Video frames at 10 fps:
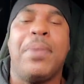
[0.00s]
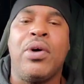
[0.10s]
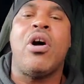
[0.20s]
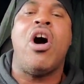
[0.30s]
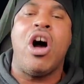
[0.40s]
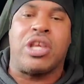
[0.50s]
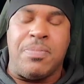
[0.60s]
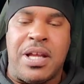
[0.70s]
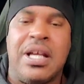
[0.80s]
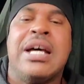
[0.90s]
build an
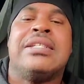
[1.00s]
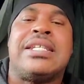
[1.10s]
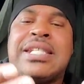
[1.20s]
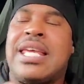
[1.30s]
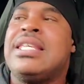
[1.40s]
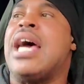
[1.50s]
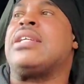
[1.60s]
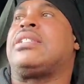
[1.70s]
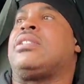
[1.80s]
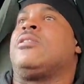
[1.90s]
argument to say
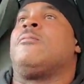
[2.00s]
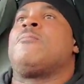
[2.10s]
yes.